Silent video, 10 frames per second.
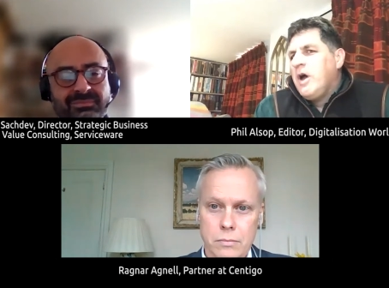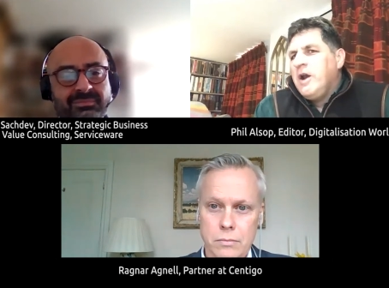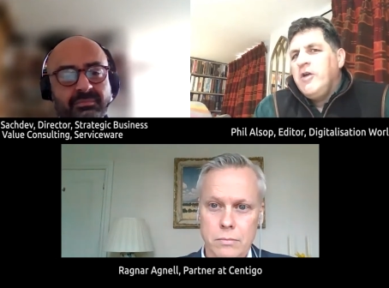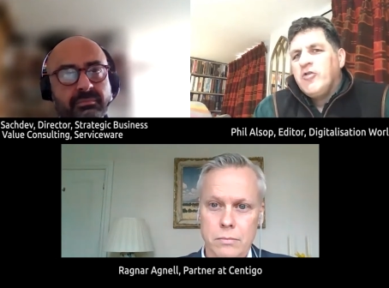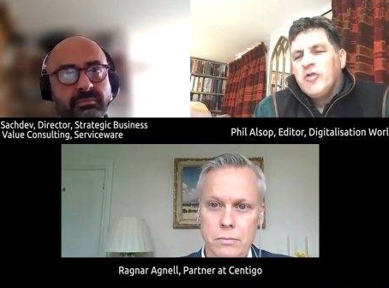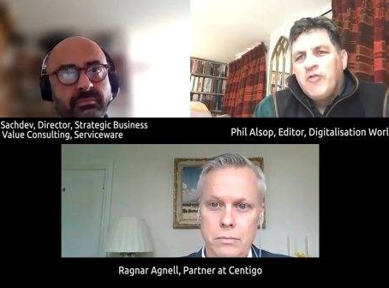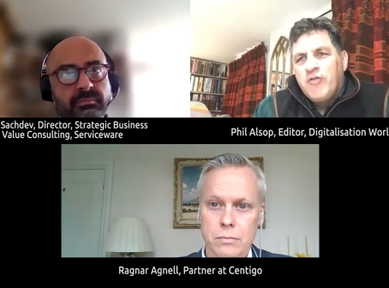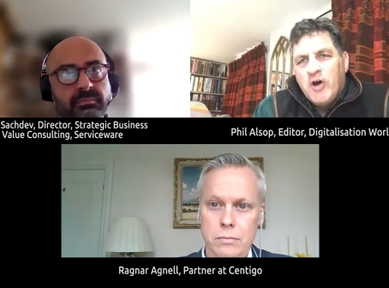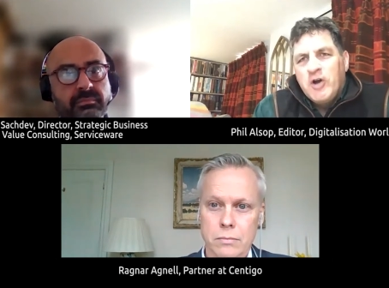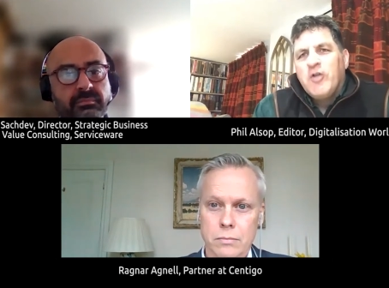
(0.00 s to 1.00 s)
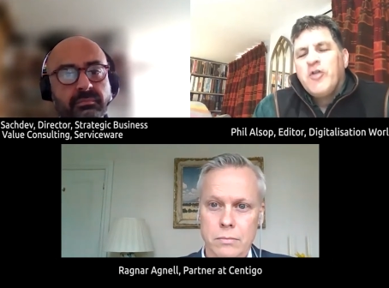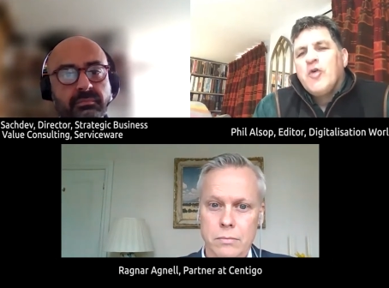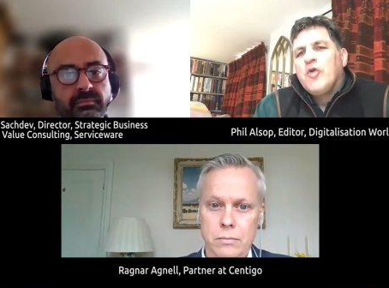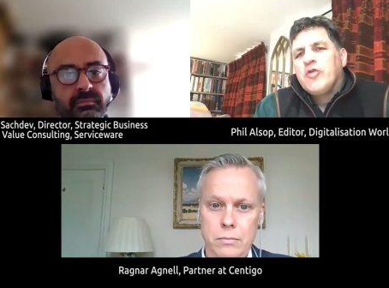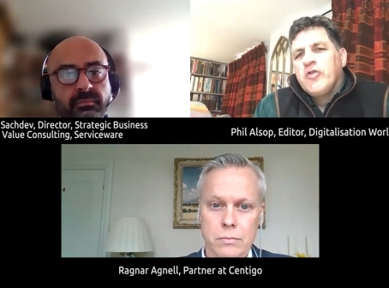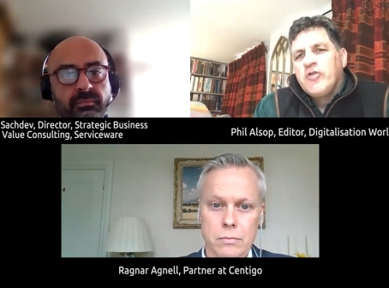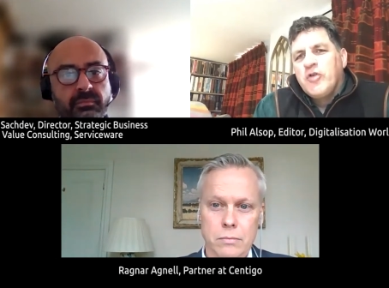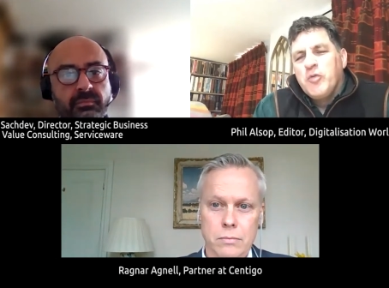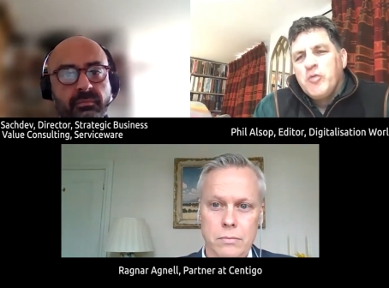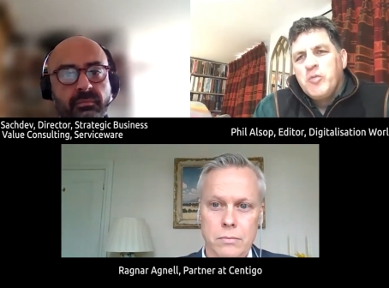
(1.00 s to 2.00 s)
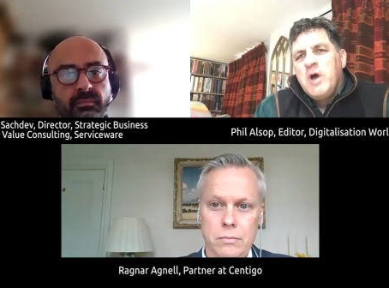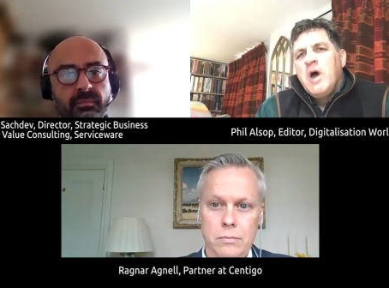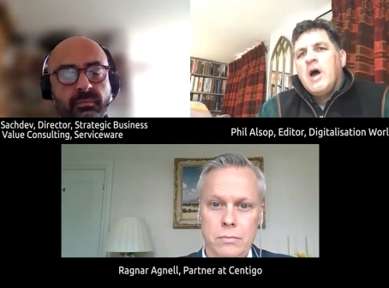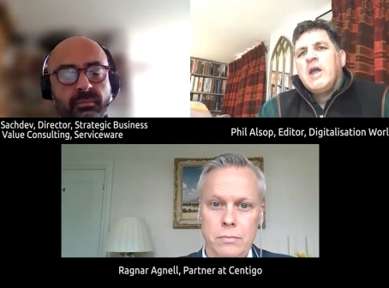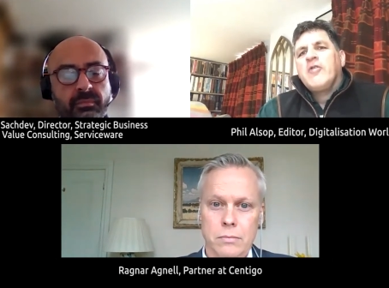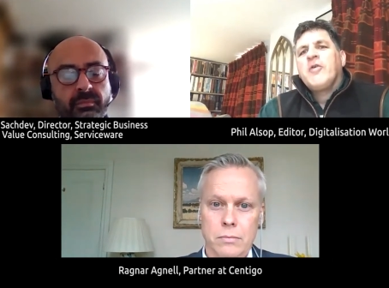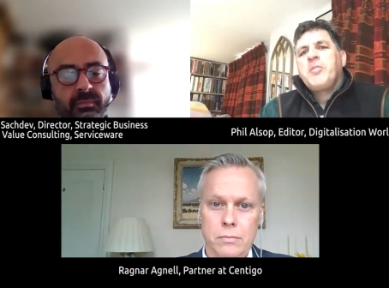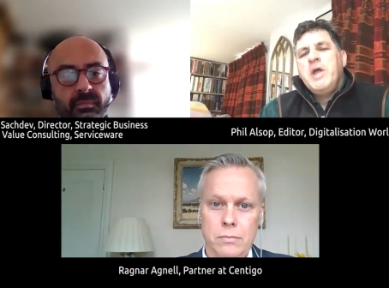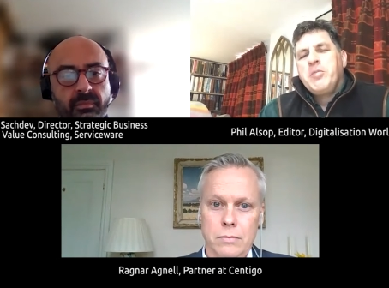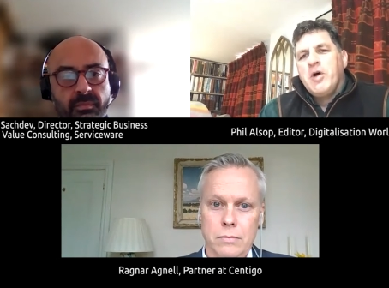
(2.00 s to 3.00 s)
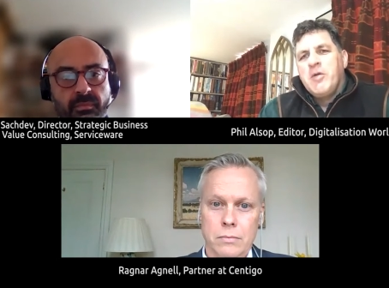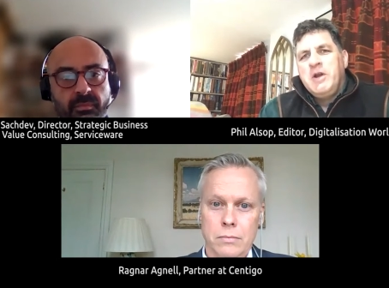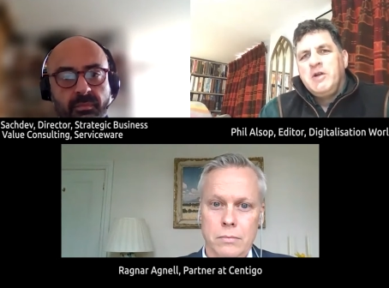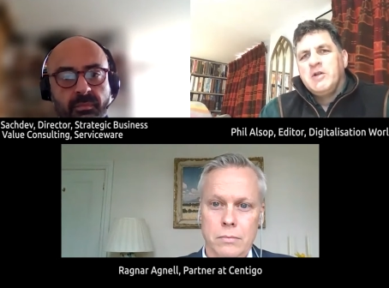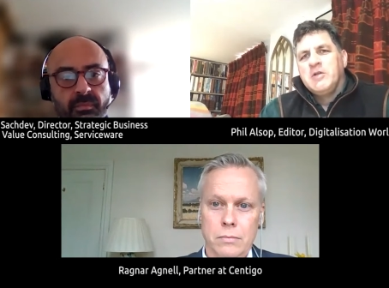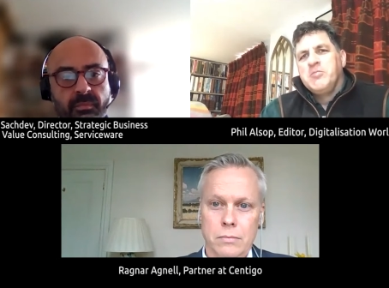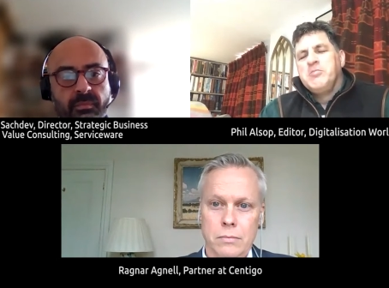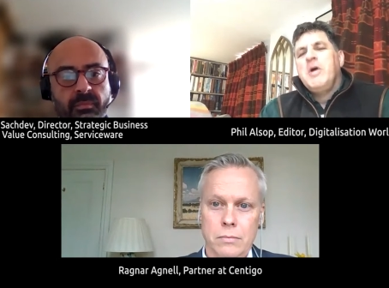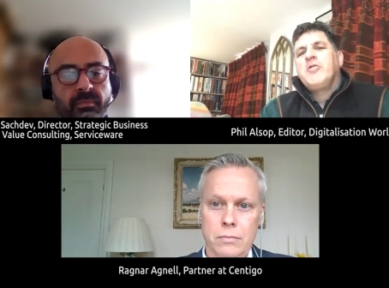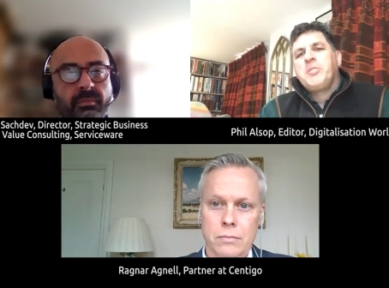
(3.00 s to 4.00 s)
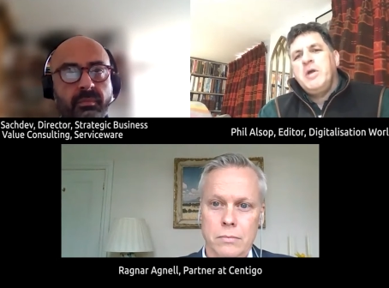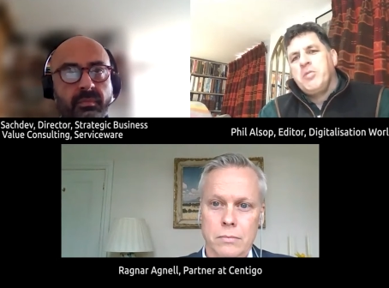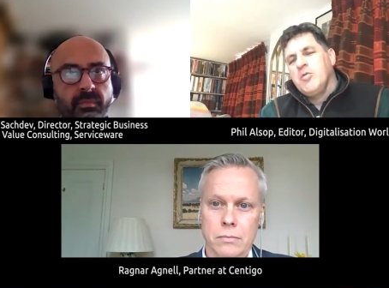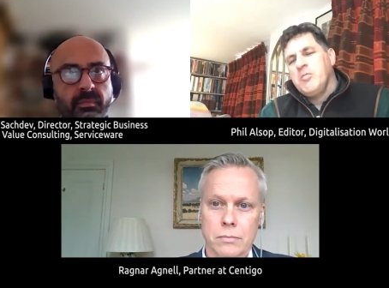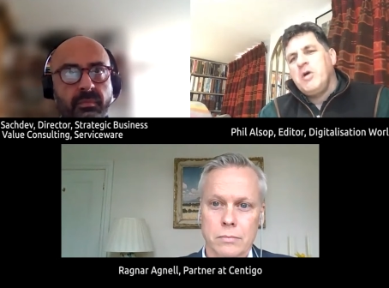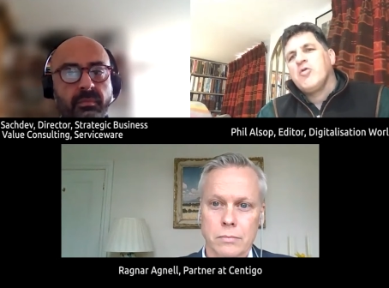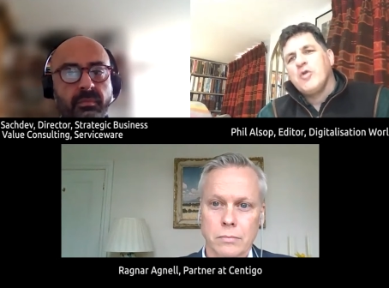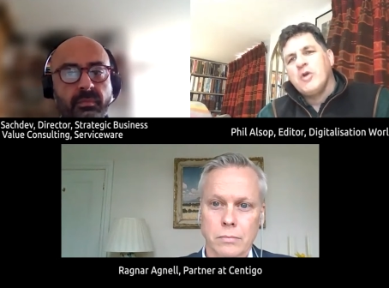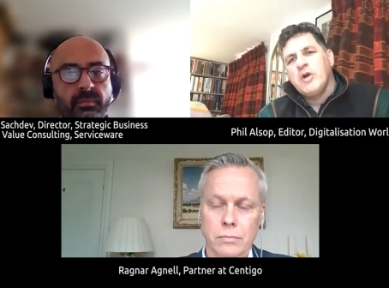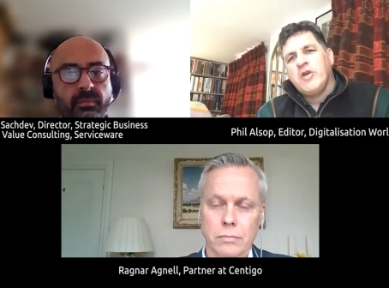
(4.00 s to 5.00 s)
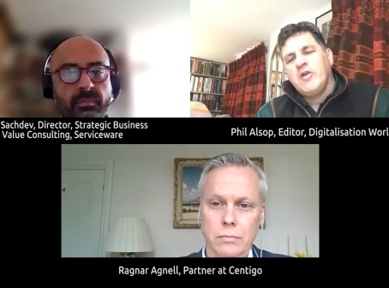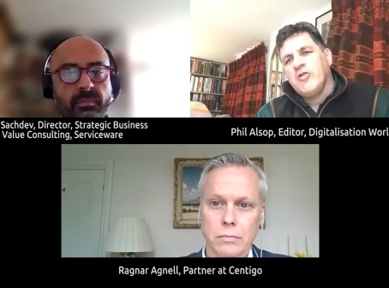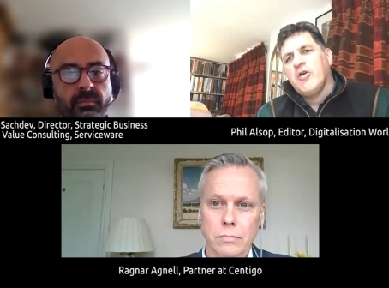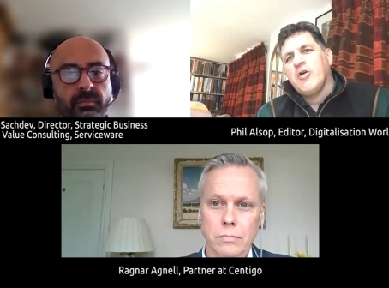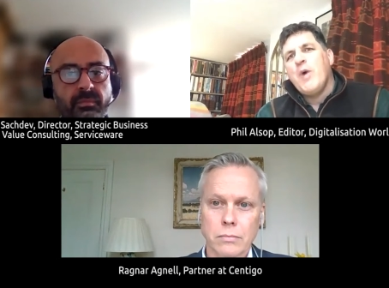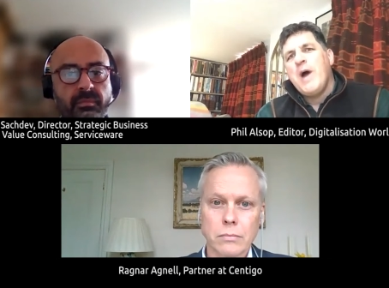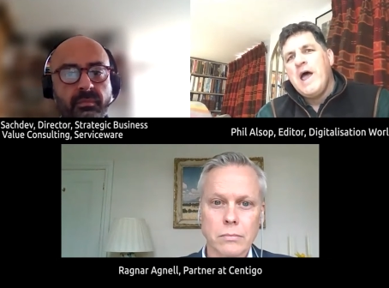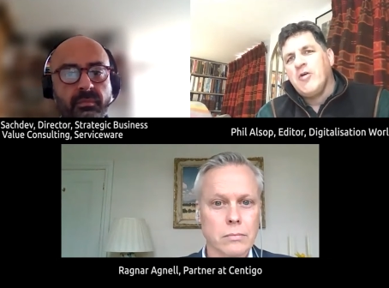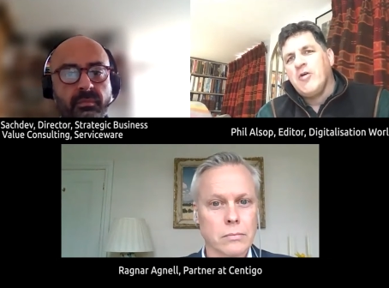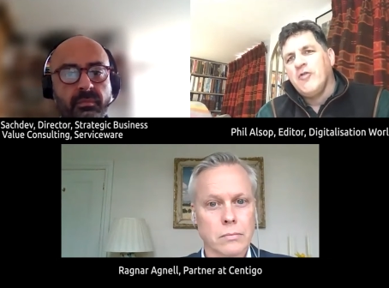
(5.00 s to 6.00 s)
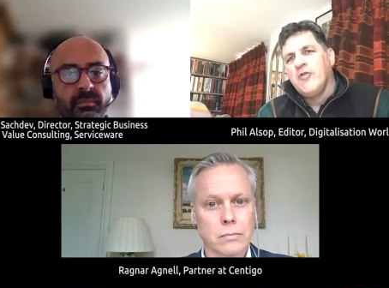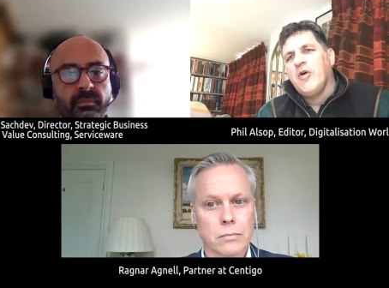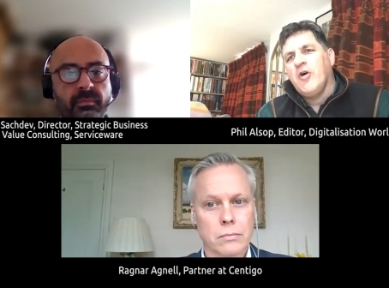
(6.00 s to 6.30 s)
Speaker 1: Any sort of final thoughts as to, I guess, for people, I mean, most organizations are aware of